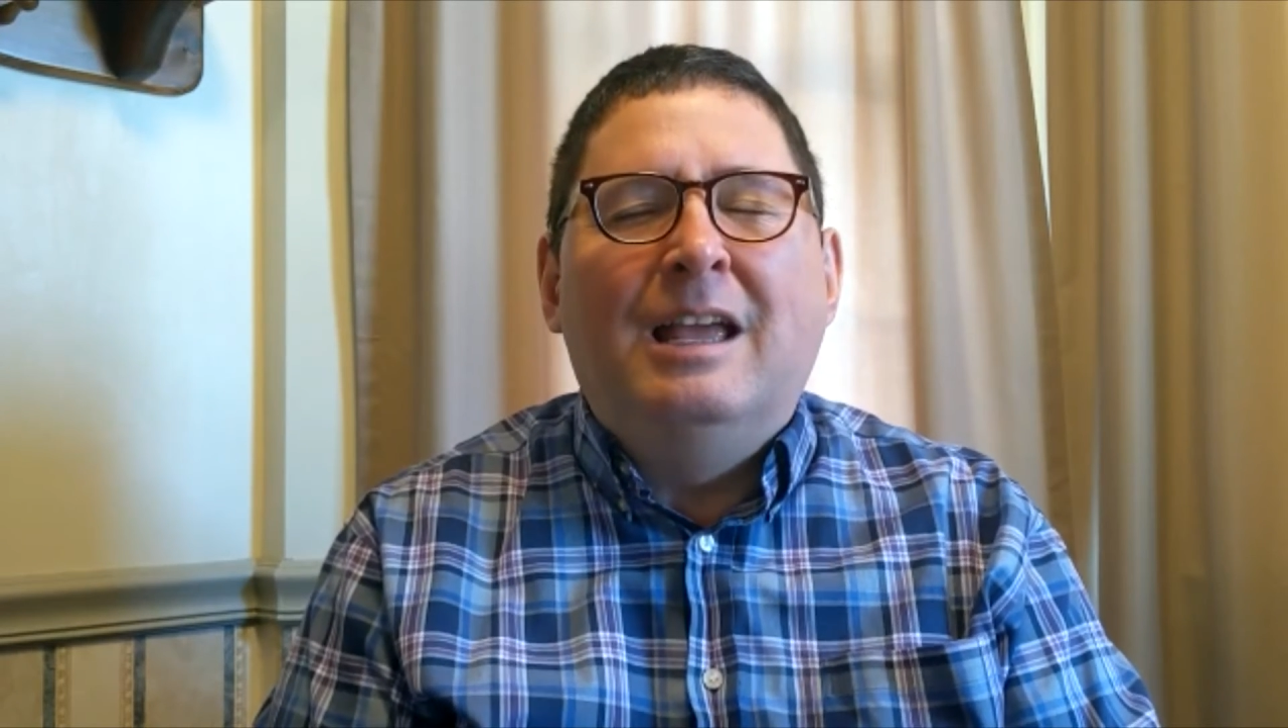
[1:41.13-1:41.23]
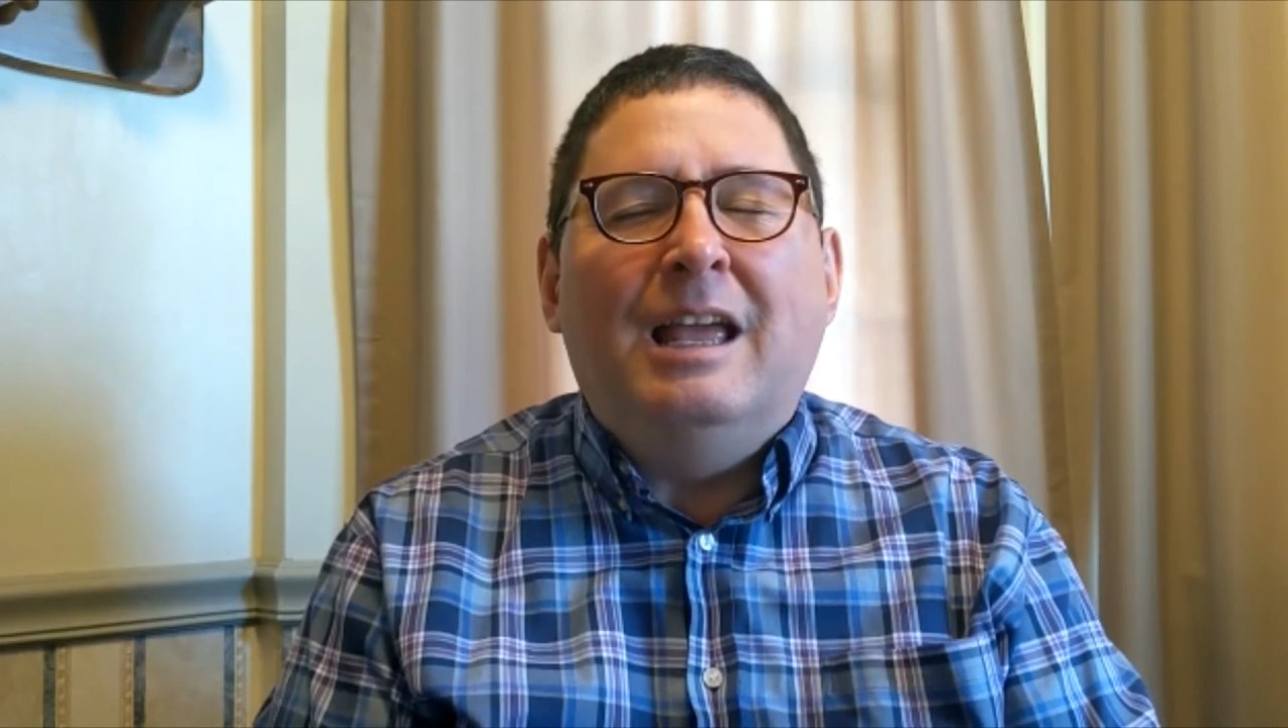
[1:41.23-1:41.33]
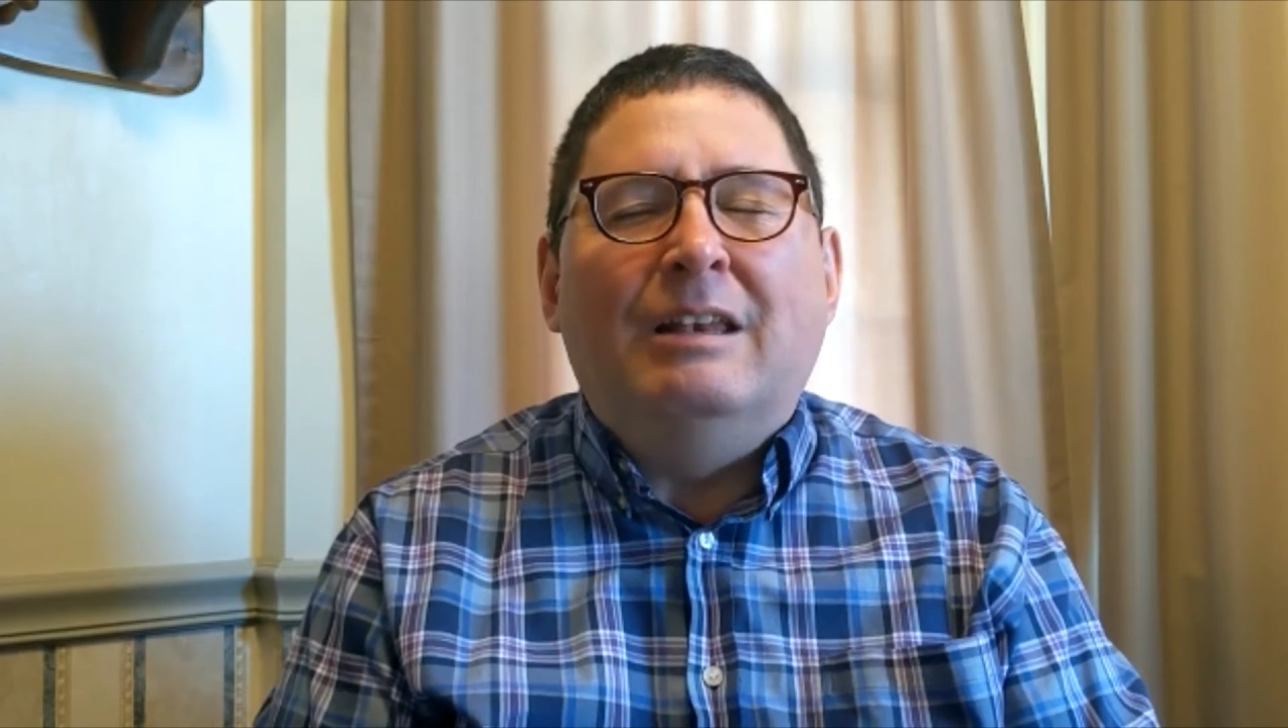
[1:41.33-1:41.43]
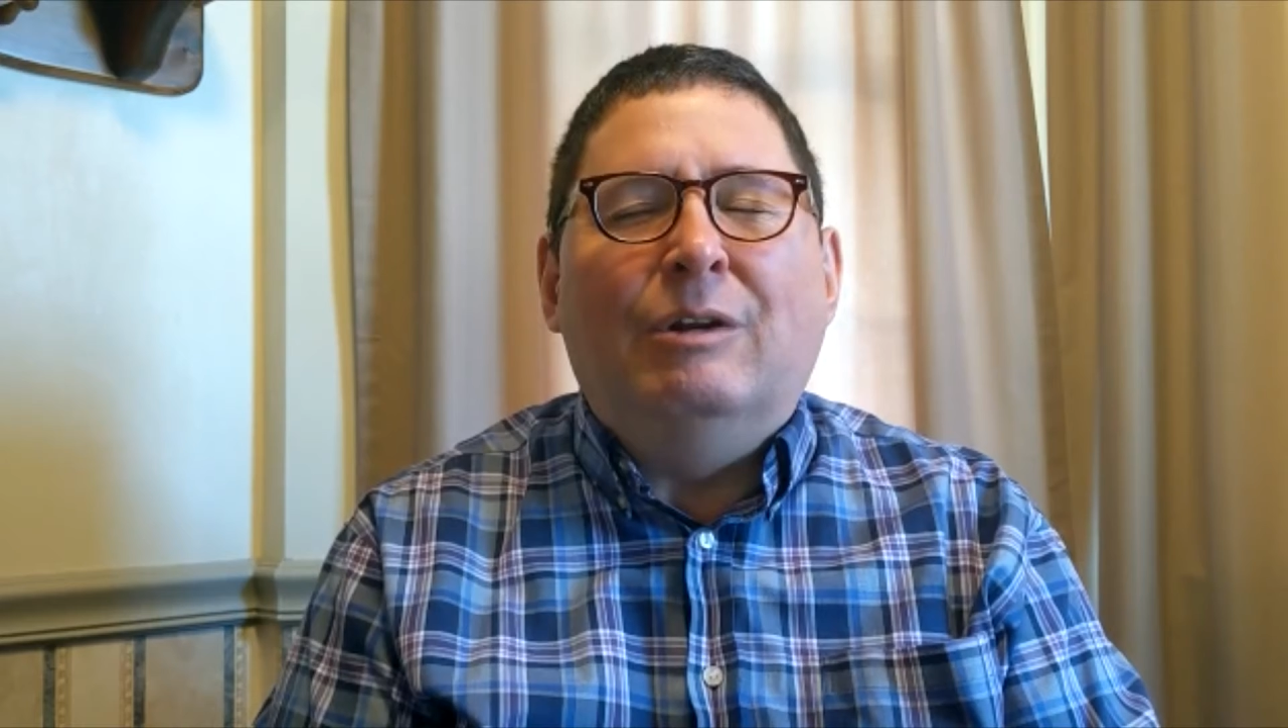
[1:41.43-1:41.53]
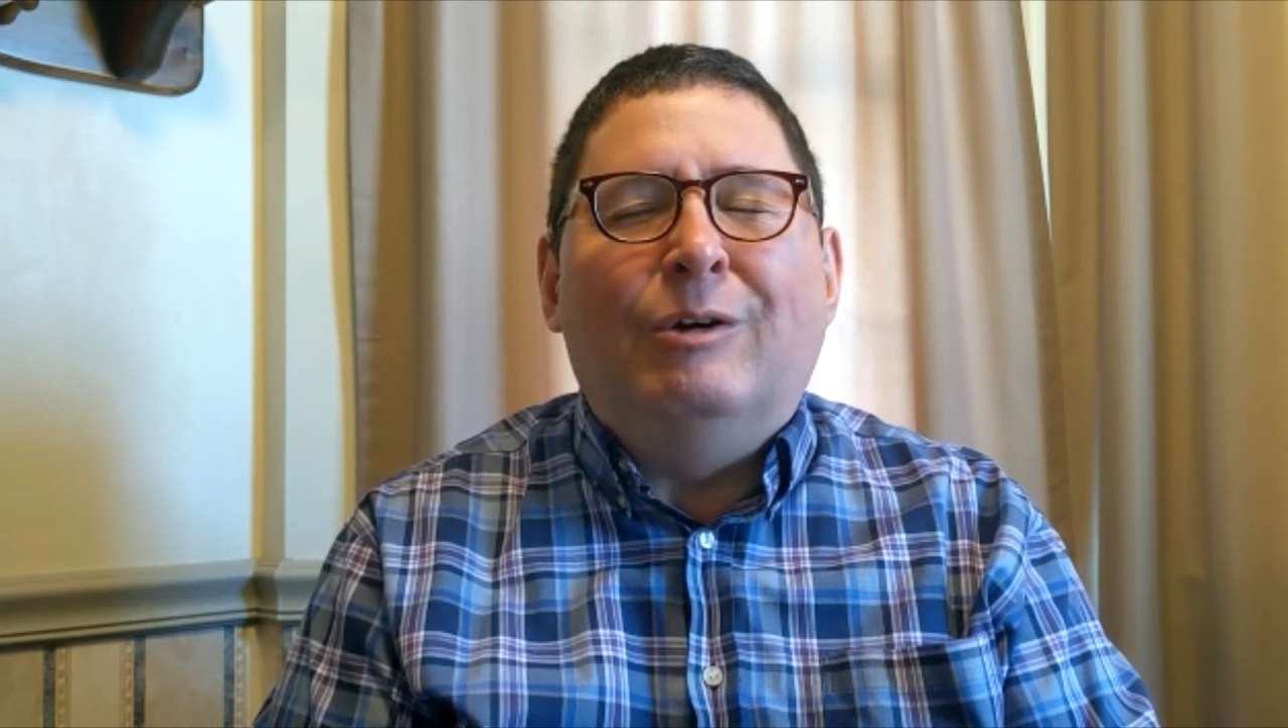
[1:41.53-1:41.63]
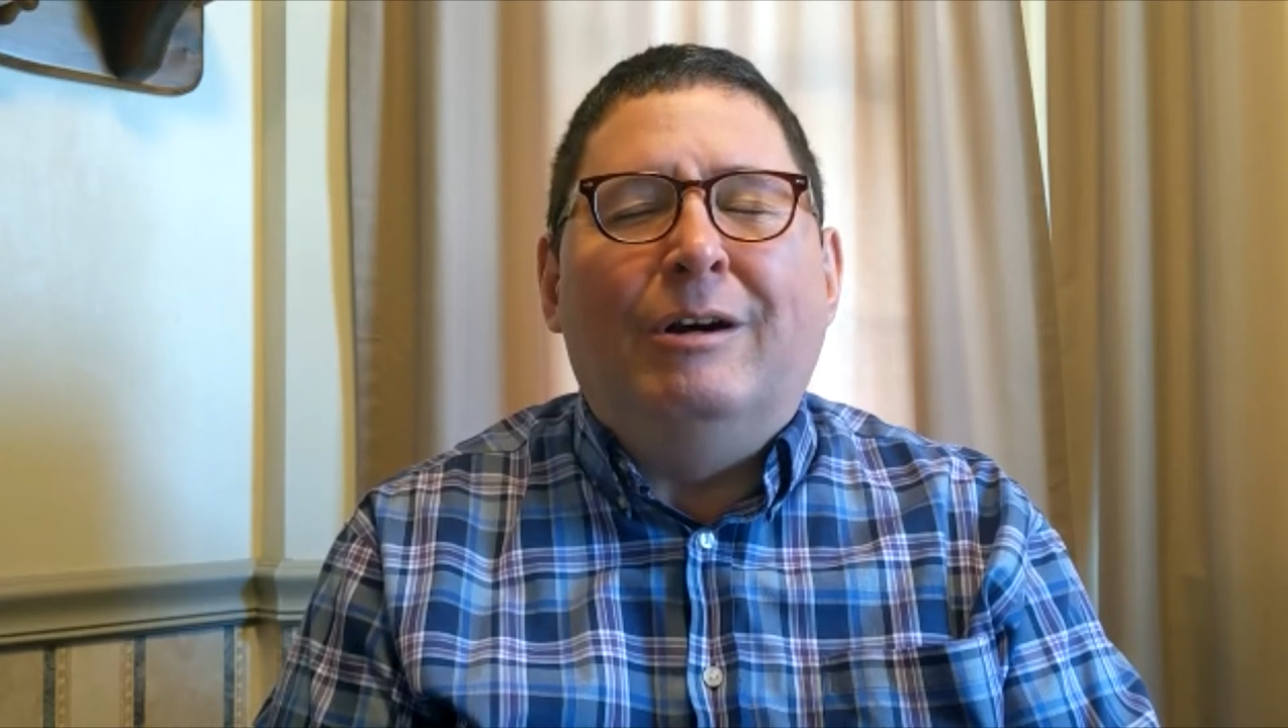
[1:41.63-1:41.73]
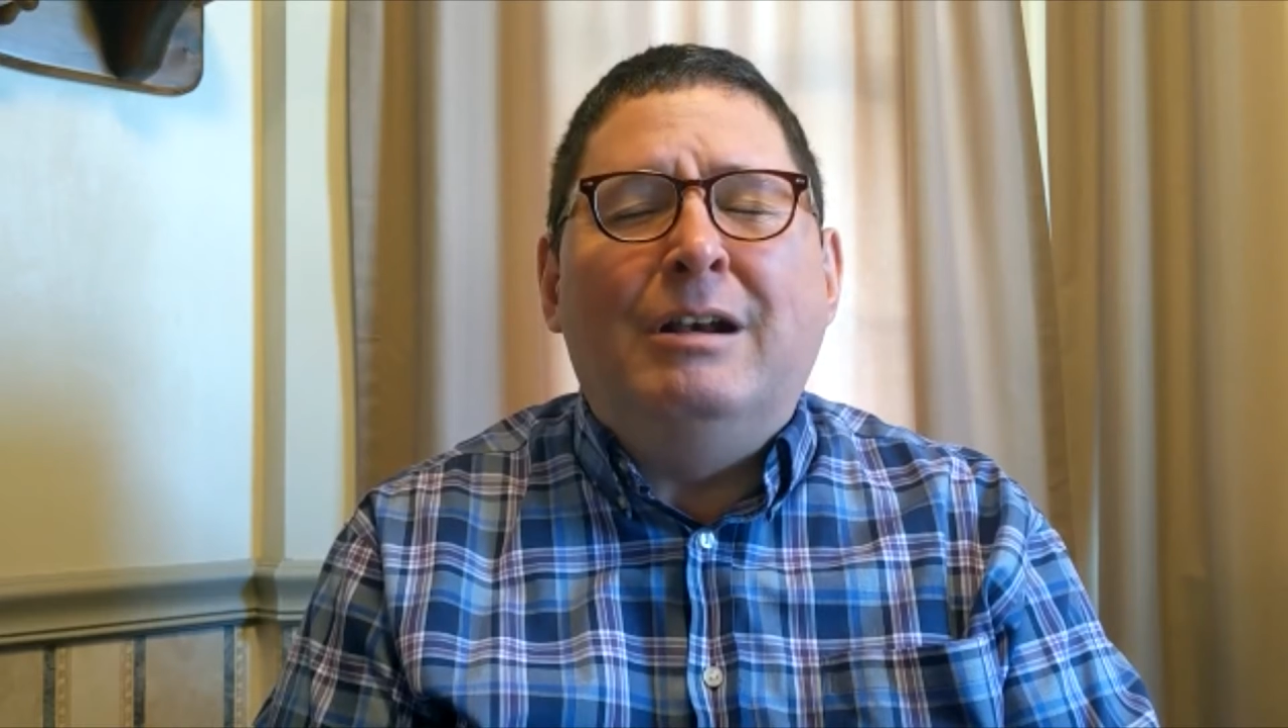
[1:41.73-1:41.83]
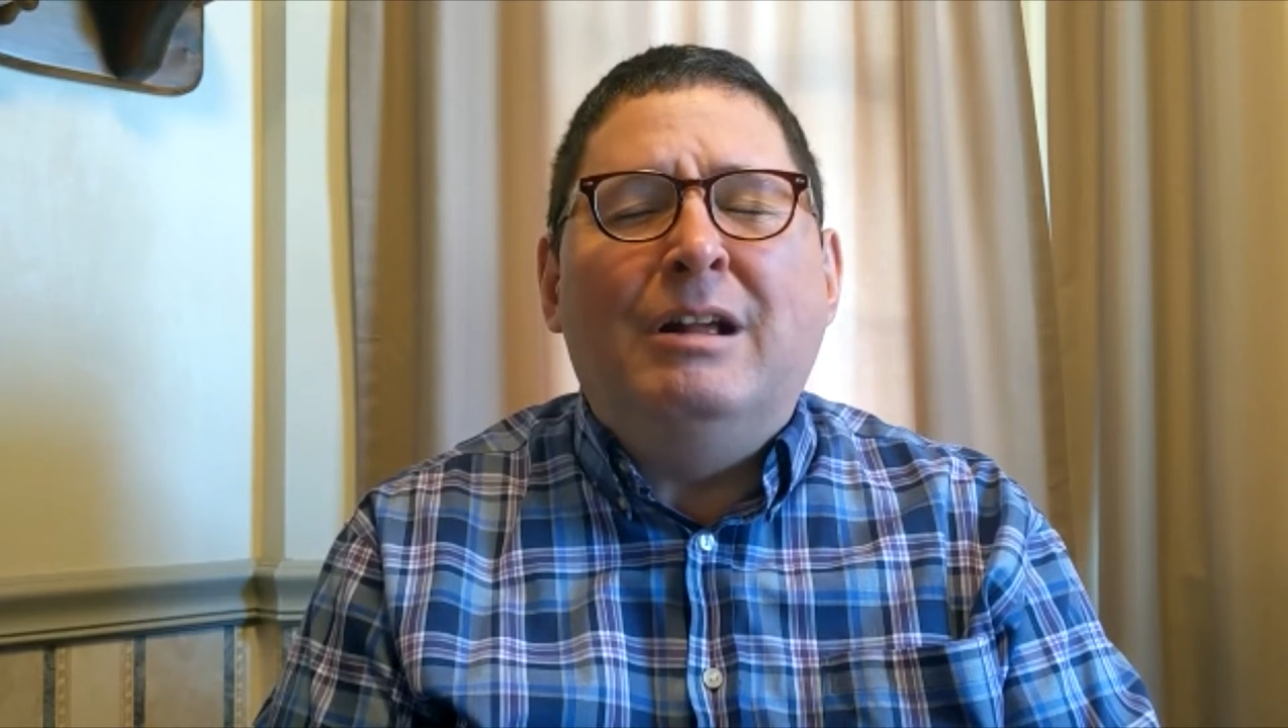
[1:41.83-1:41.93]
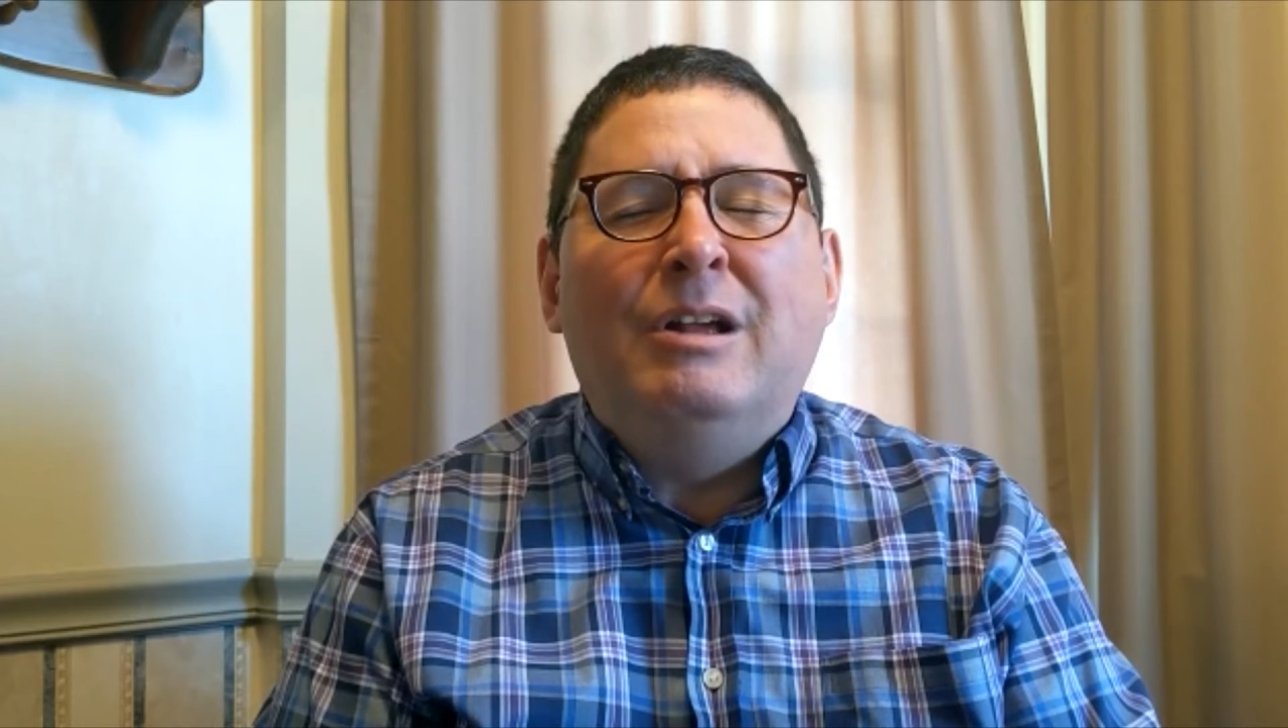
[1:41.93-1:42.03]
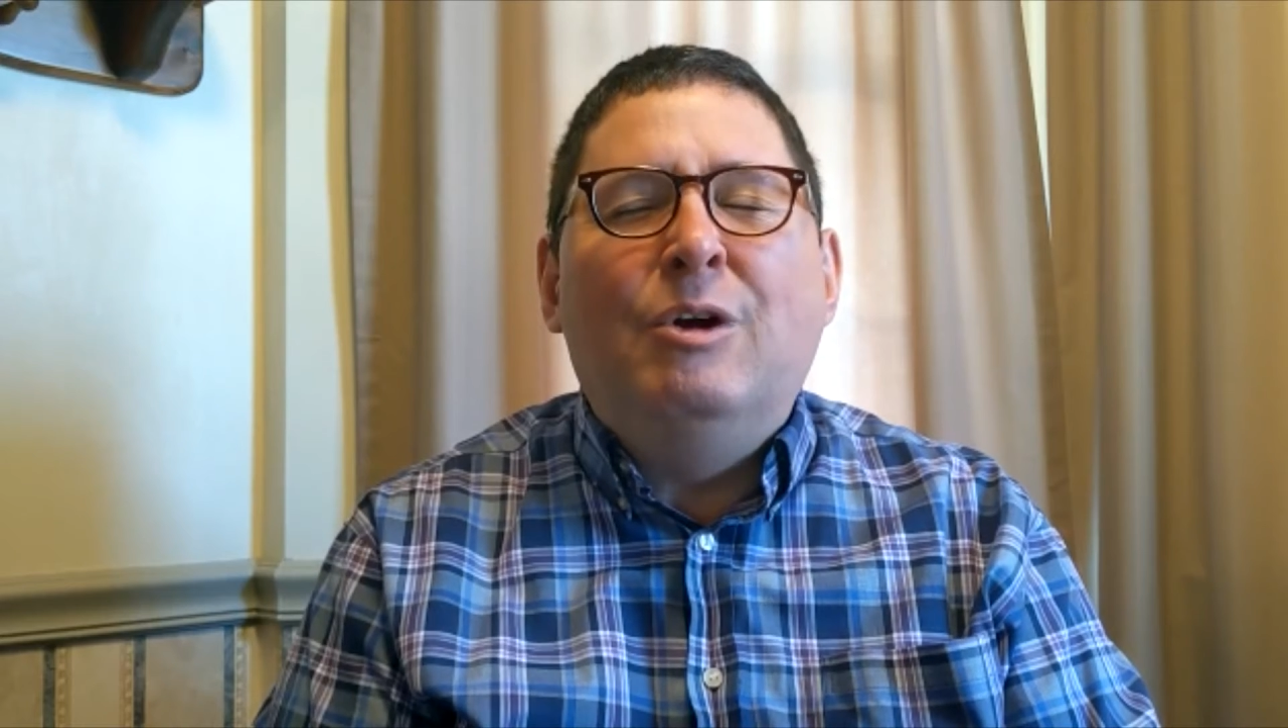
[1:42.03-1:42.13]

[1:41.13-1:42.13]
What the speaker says: And Lord,